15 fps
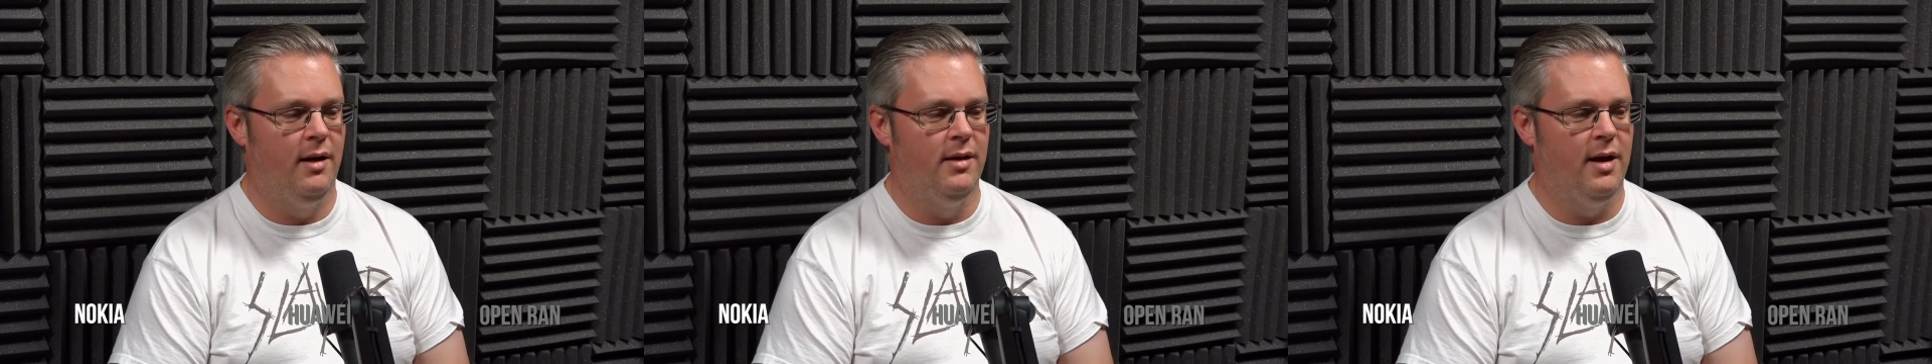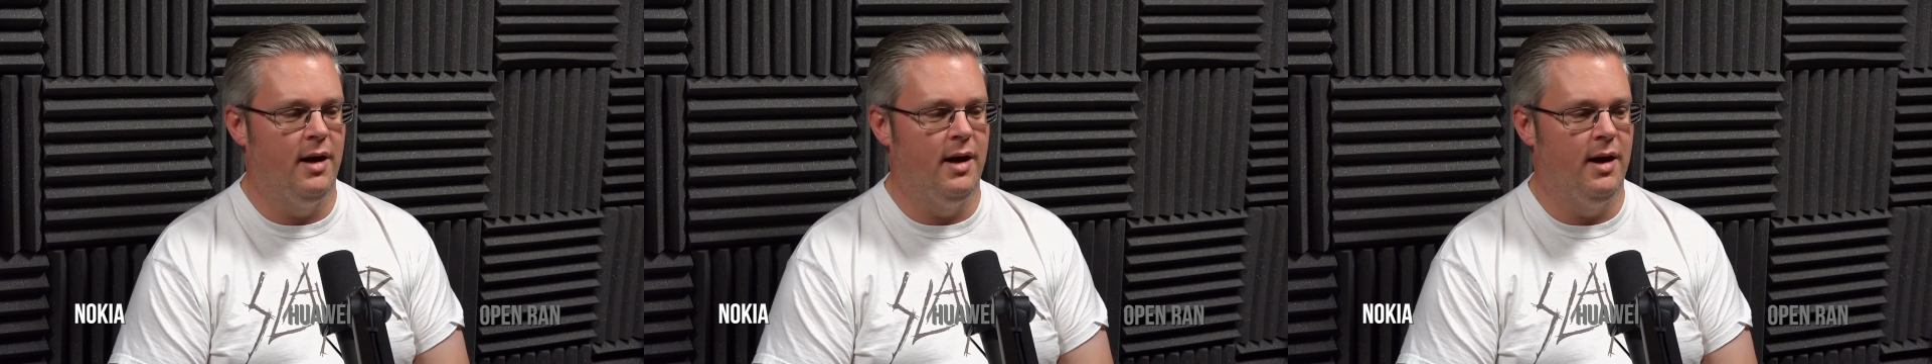
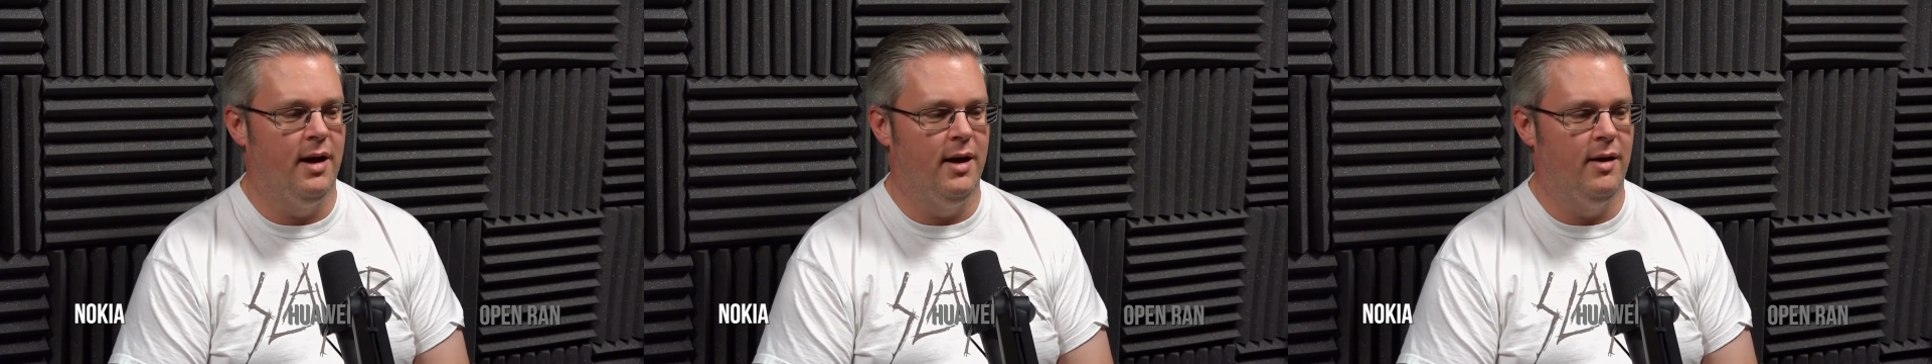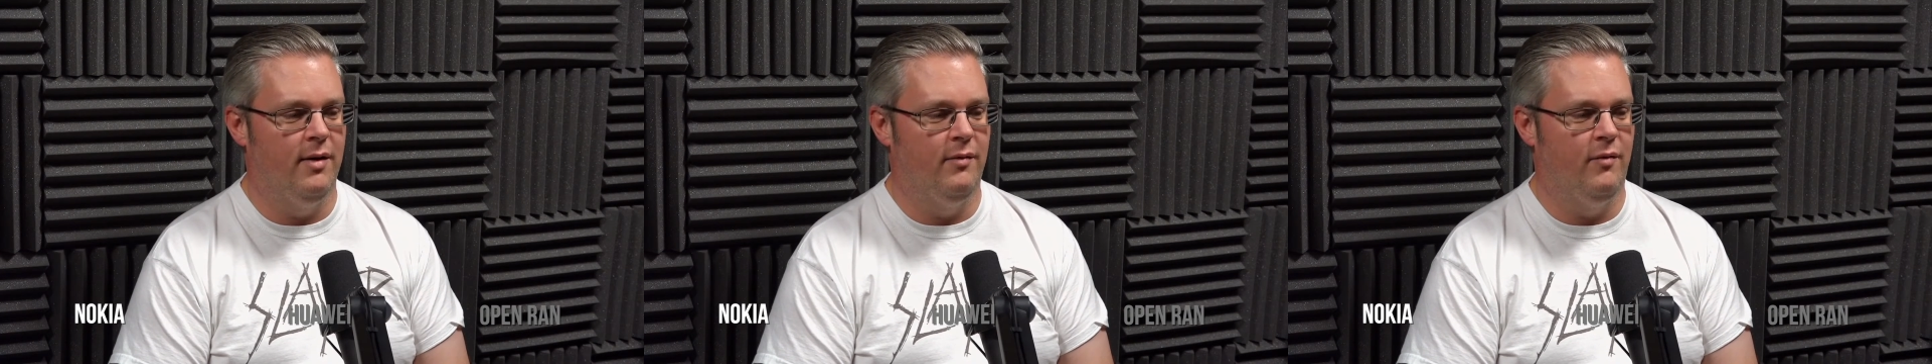
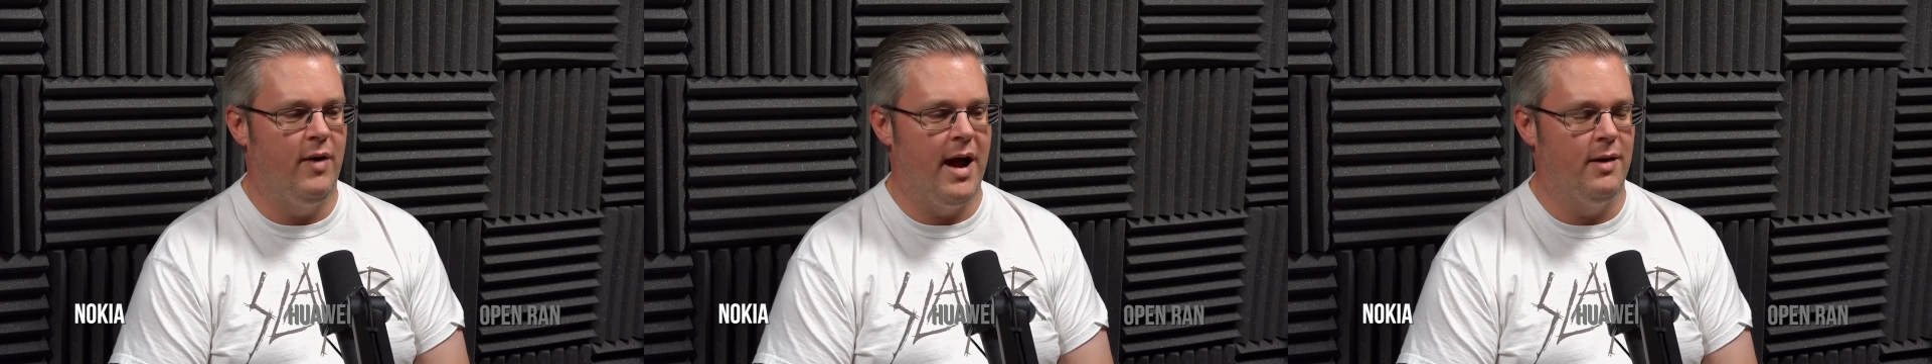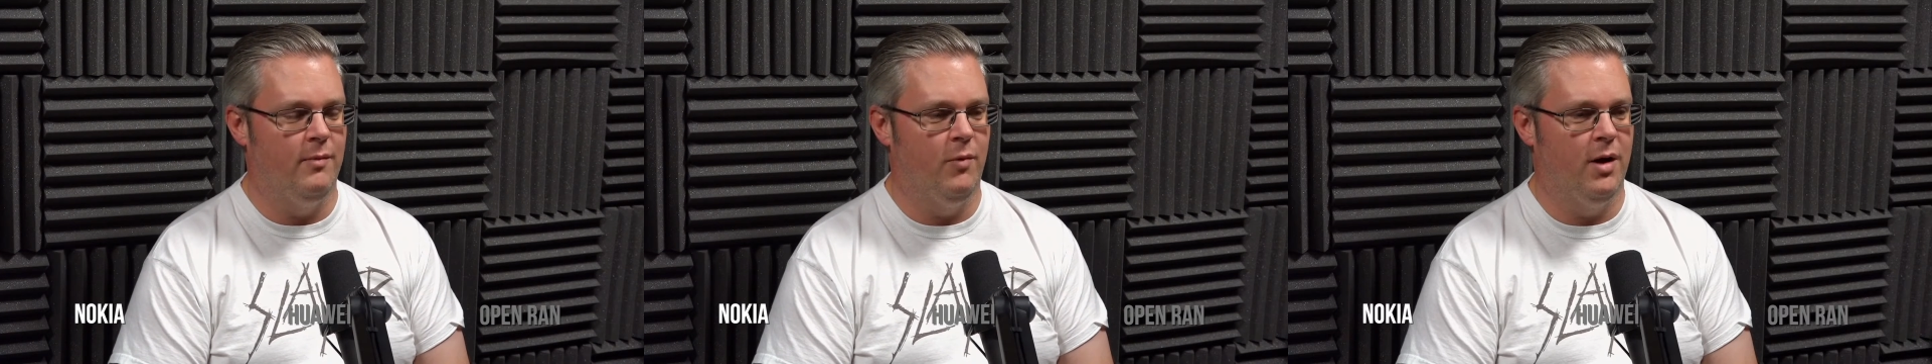the
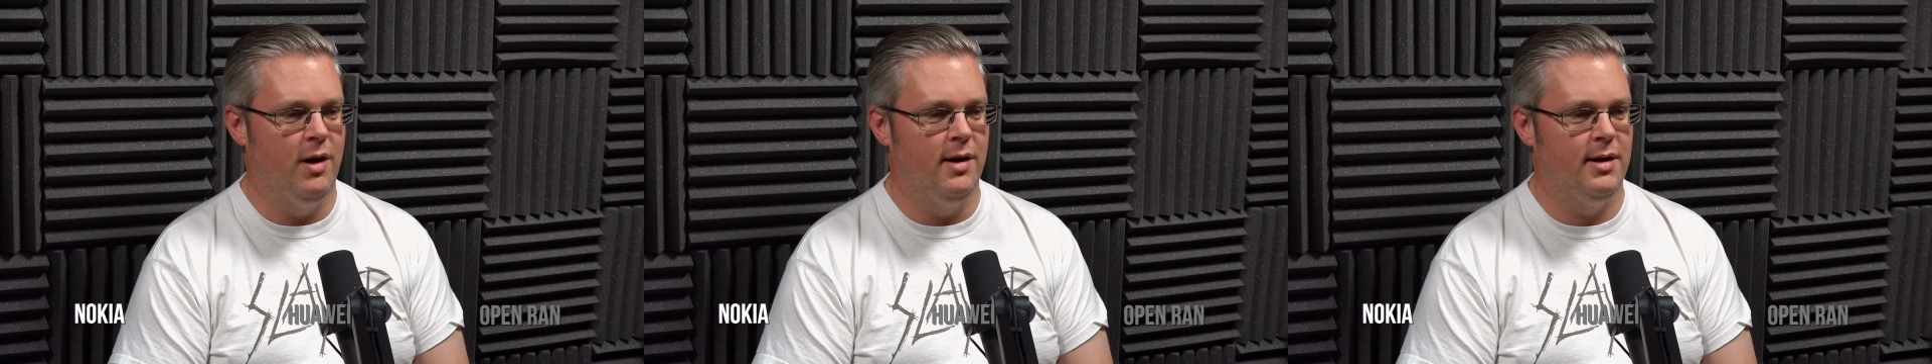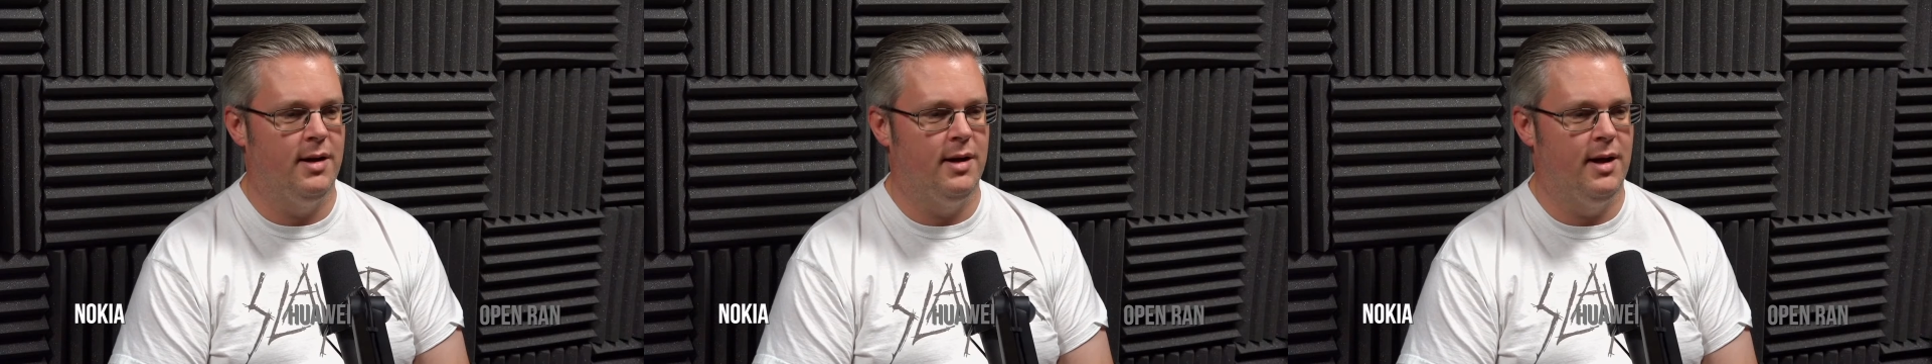RAN
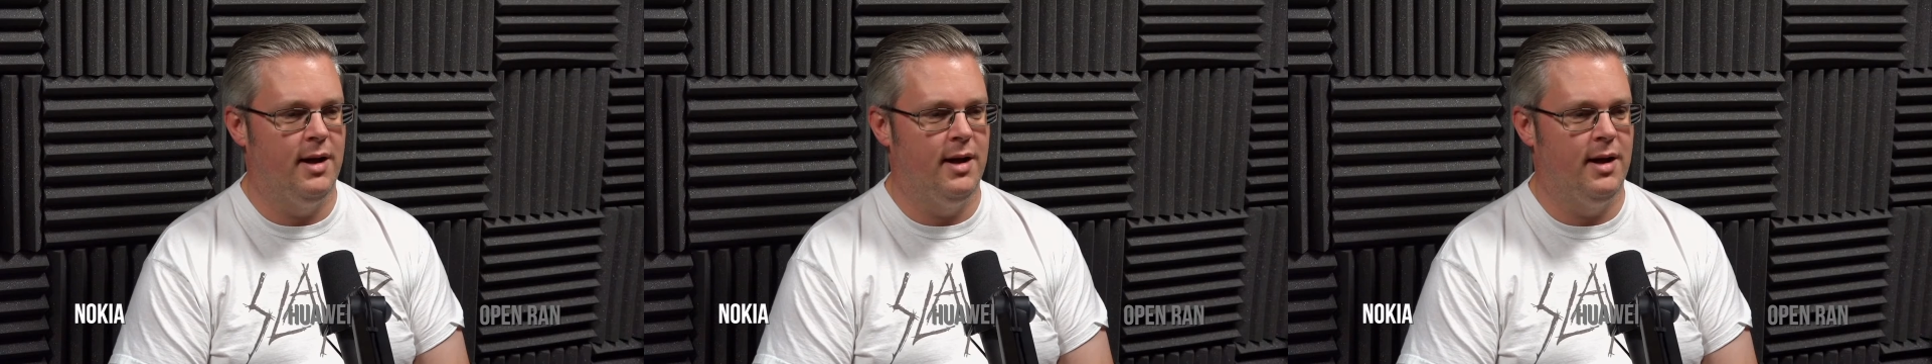work